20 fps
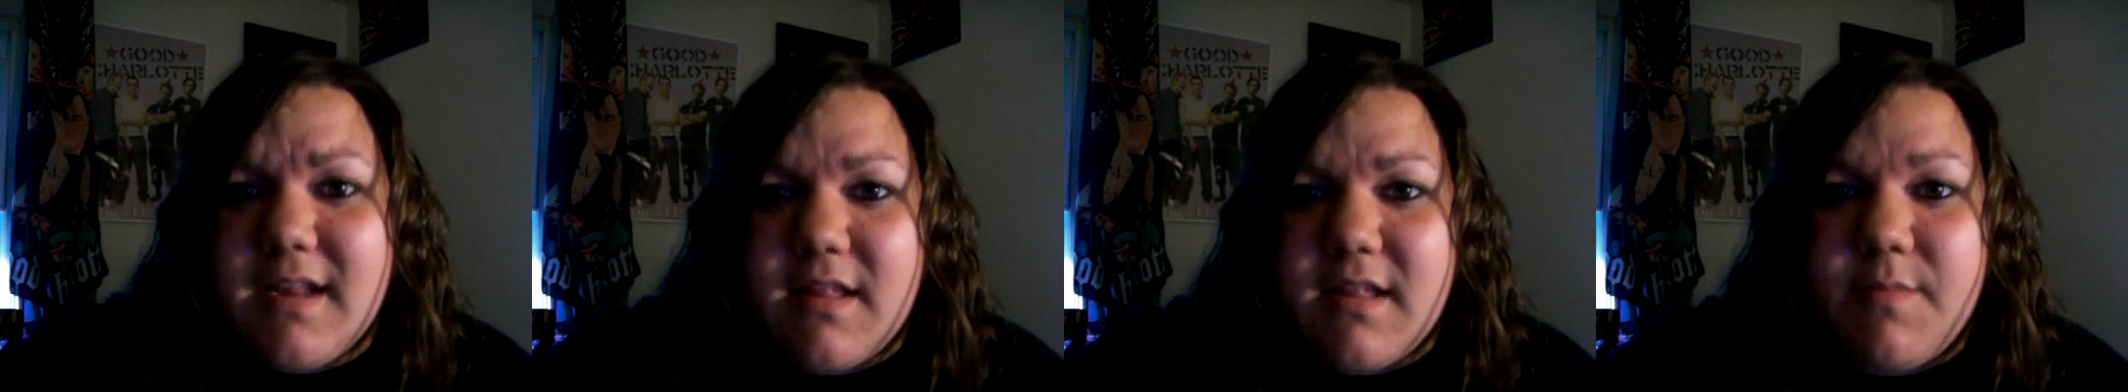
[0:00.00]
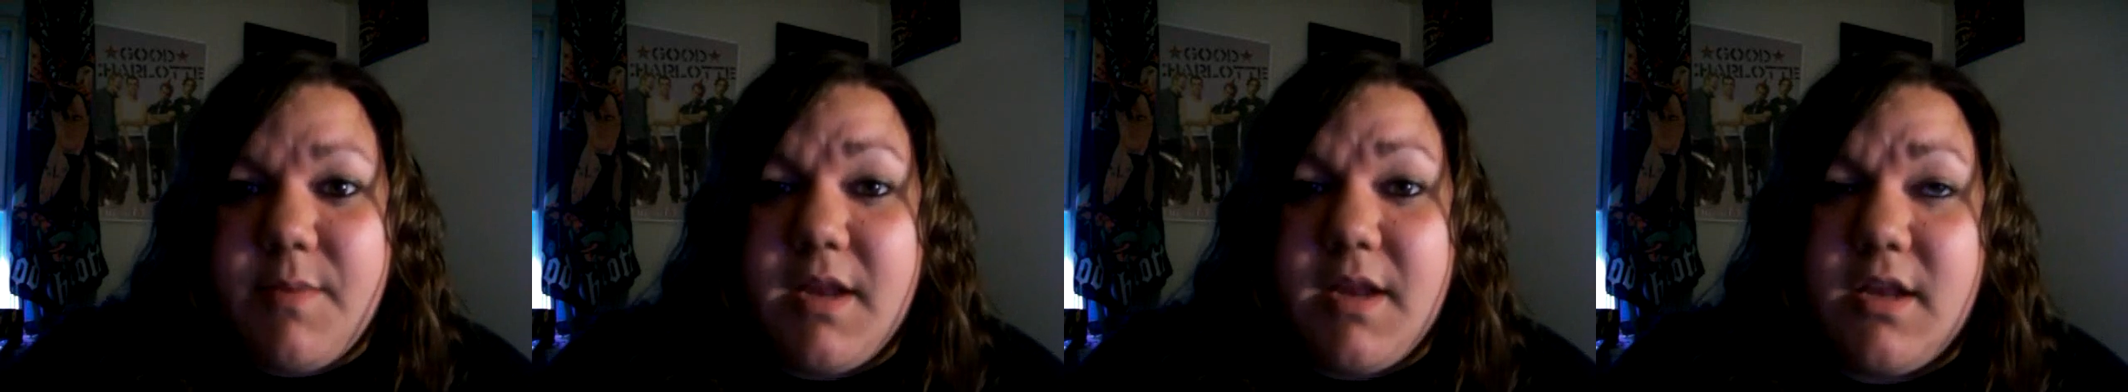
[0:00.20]

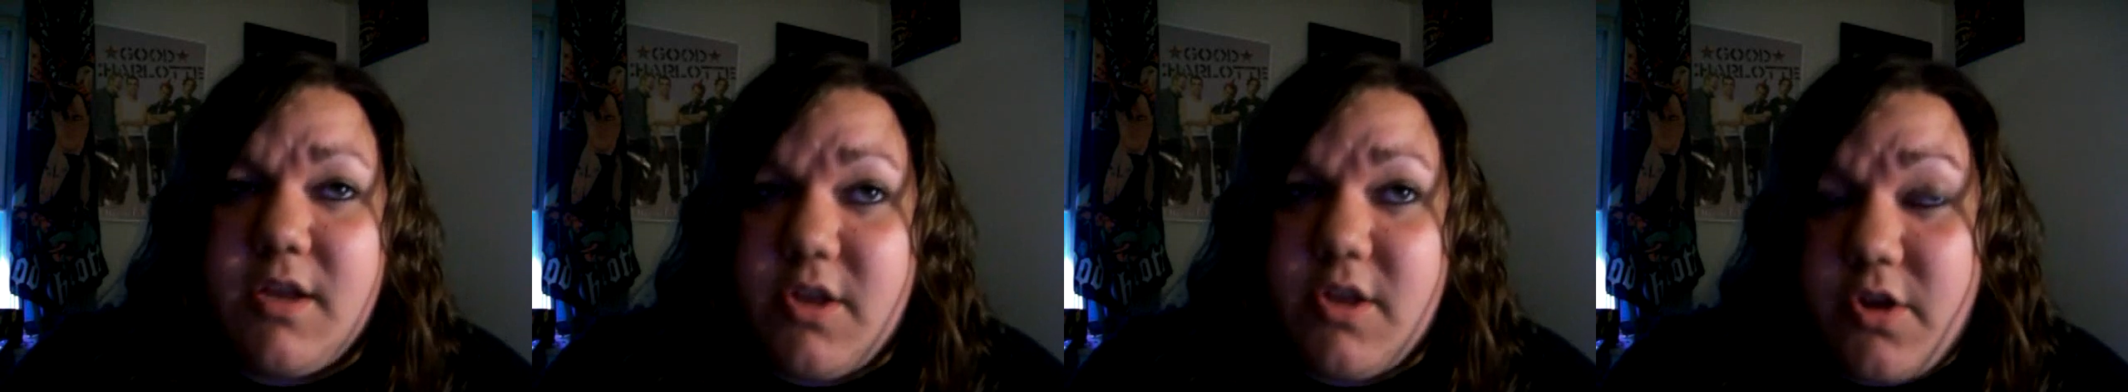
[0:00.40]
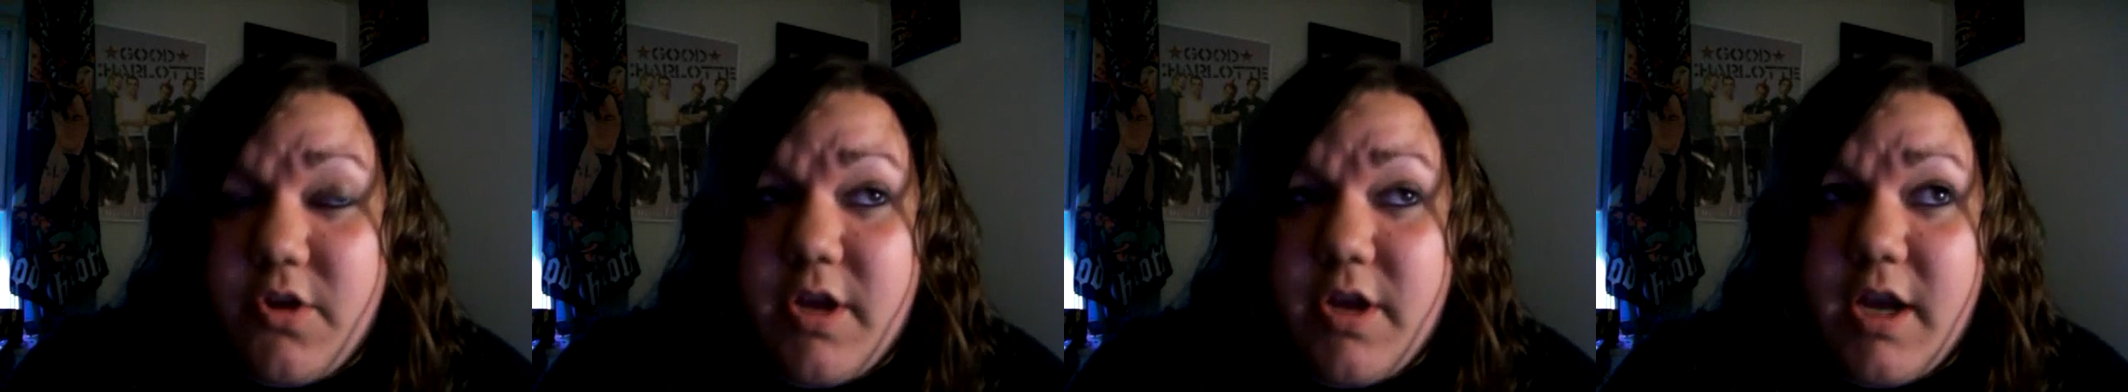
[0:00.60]
It's been
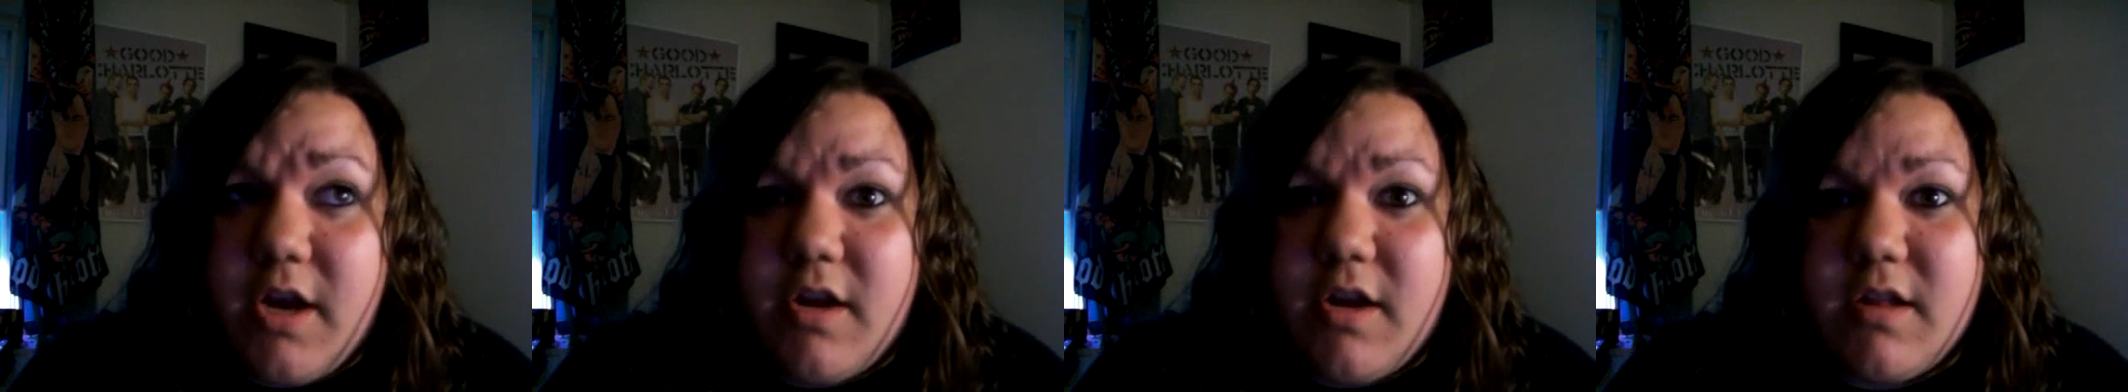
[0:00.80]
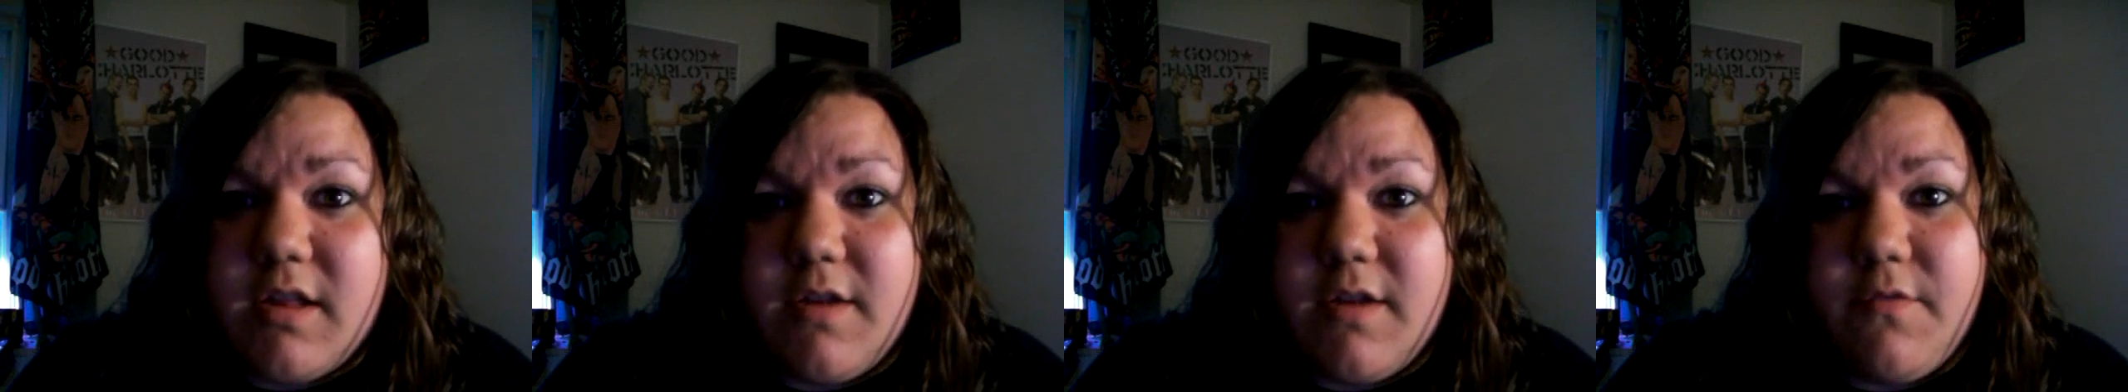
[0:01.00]
two
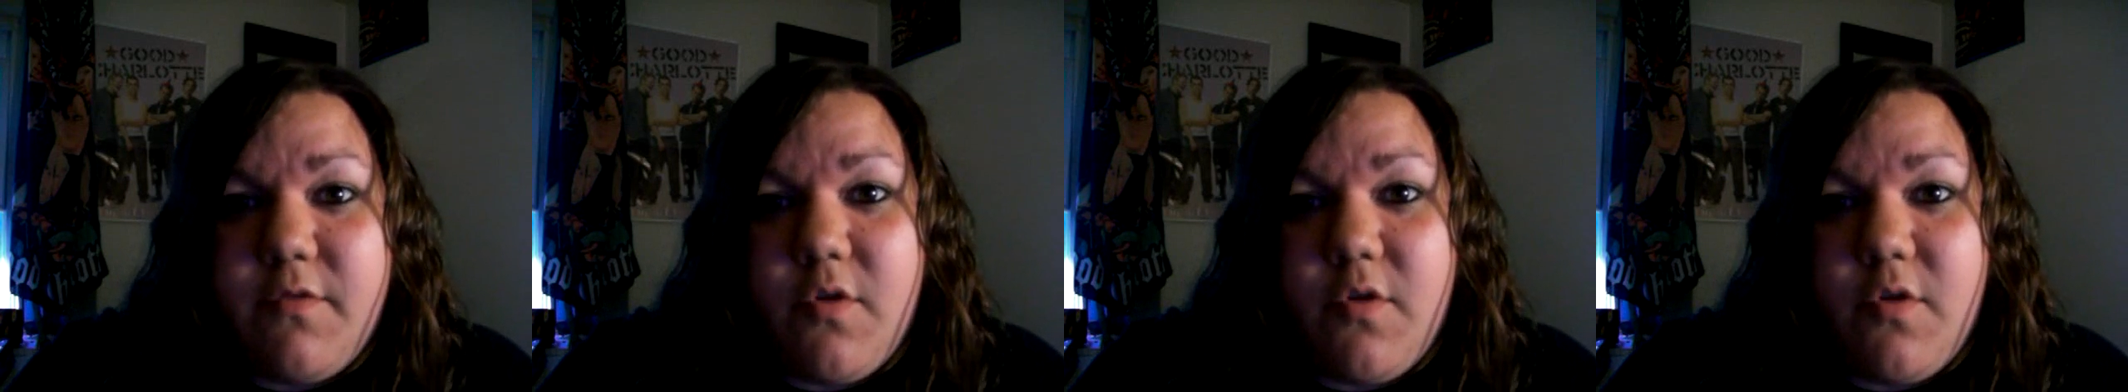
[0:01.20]
years and